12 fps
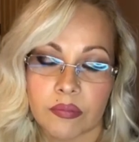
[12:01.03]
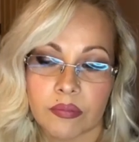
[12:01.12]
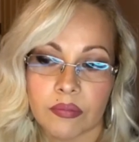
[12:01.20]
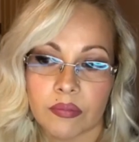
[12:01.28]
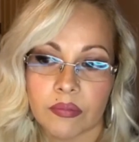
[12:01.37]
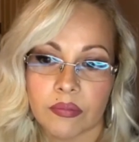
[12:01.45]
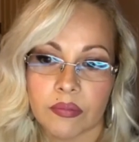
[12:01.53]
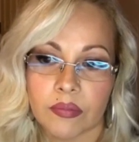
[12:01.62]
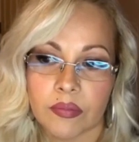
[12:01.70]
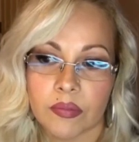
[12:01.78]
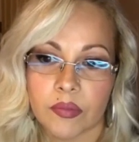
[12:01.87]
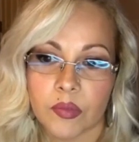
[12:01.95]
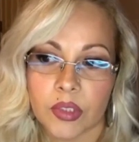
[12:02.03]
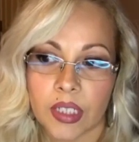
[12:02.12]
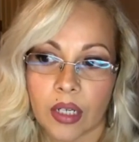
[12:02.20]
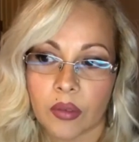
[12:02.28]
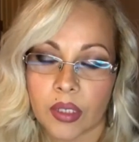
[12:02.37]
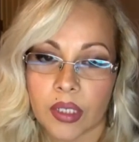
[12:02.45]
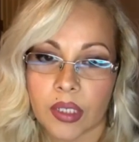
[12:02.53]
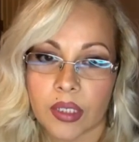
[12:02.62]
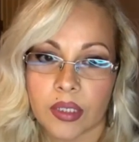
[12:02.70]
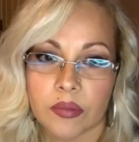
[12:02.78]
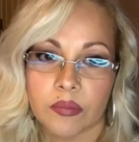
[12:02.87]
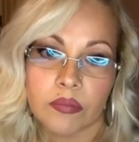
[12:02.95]
without getting
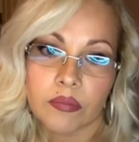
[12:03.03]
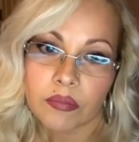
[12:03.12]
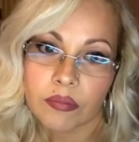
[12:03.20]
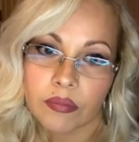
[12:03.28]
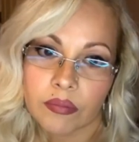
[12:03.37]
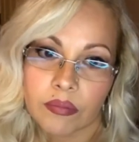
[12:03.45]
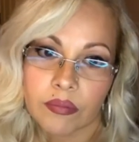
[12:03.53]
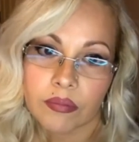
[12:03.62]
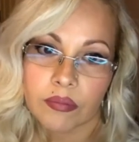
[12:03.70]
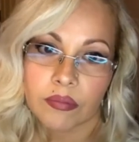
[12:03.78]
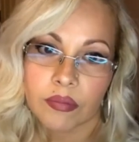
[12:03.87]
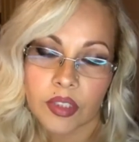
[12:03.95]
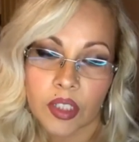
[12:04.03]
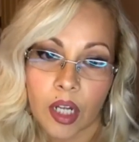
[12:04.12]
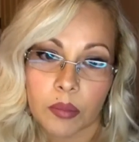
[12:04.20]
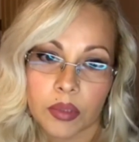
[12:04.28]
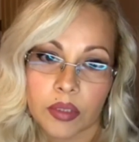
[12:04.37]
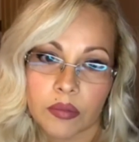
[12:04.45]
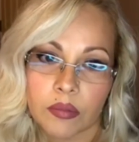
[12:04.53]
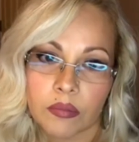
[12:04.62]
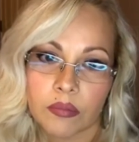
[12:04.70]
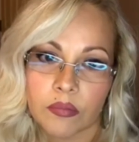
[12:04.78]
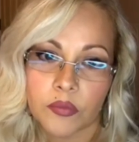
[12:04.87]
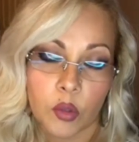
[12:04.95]
stopped for whatever
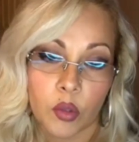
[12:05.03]
reason.